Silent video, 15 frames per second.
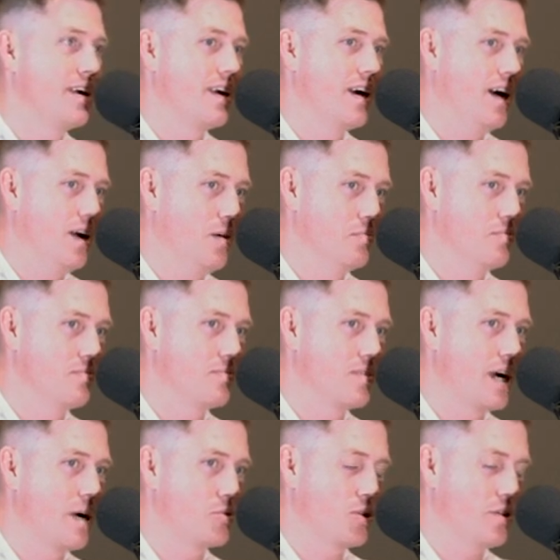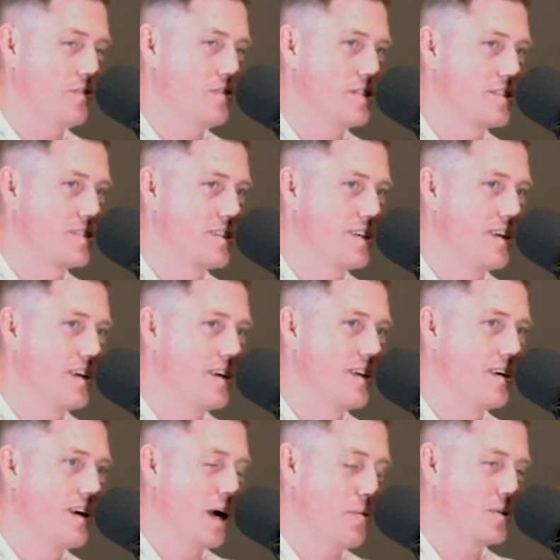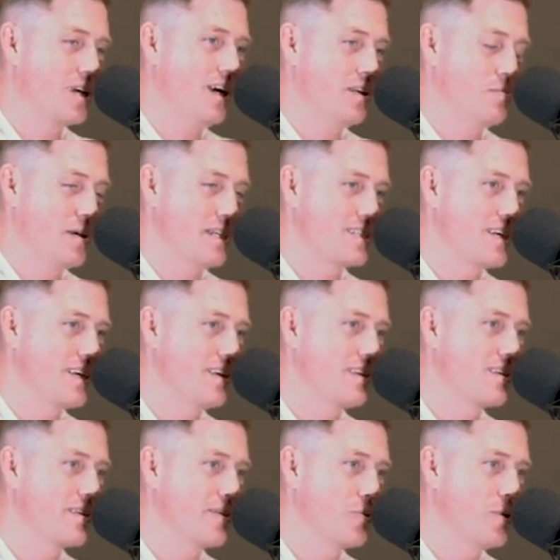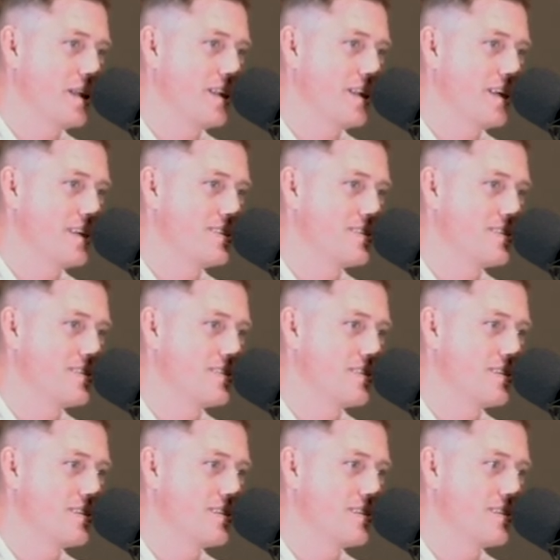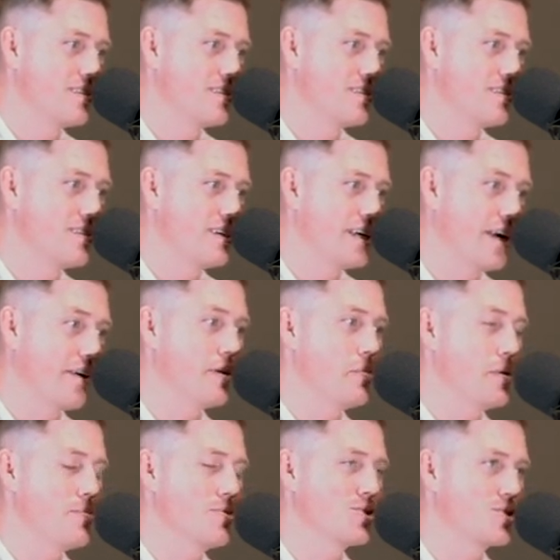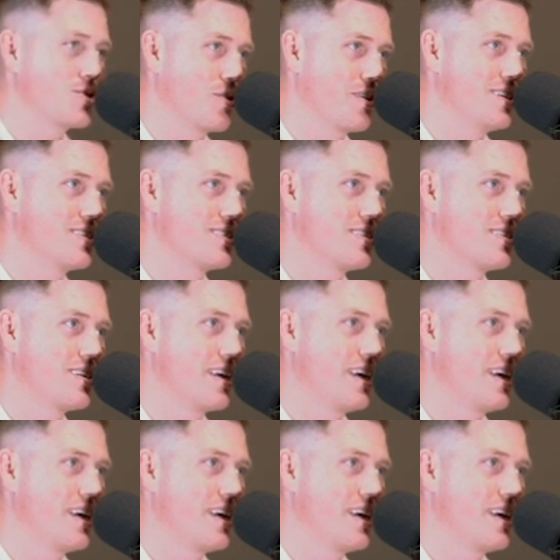Um, I'm sort of just, I'm cutting my teeth with this, hearing people's stories.